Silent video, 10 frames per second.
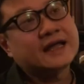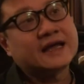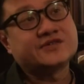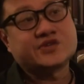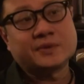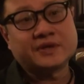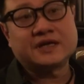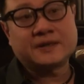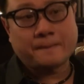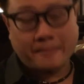And
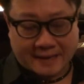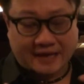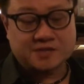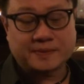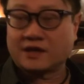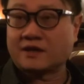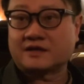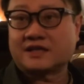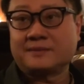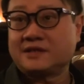similarly, I spent a lot
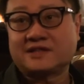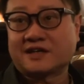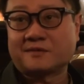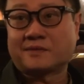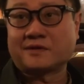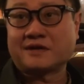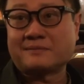of time in Singapore,